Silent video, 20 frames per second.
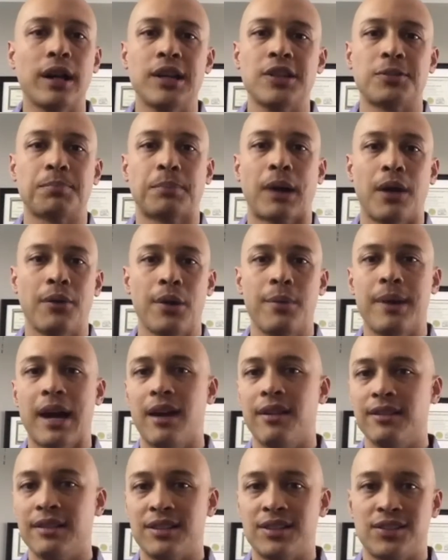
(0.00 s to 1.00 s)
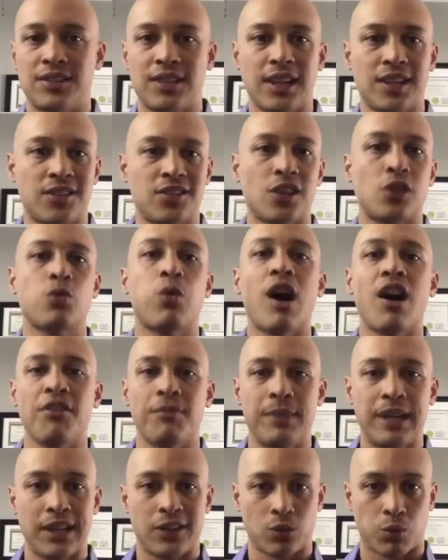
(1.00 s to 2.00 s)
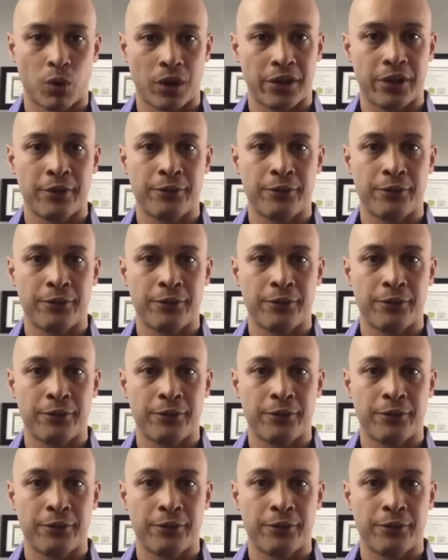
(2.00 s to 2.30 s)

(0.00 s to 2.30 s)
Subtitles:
is probably about 6 to 12 minutes worth of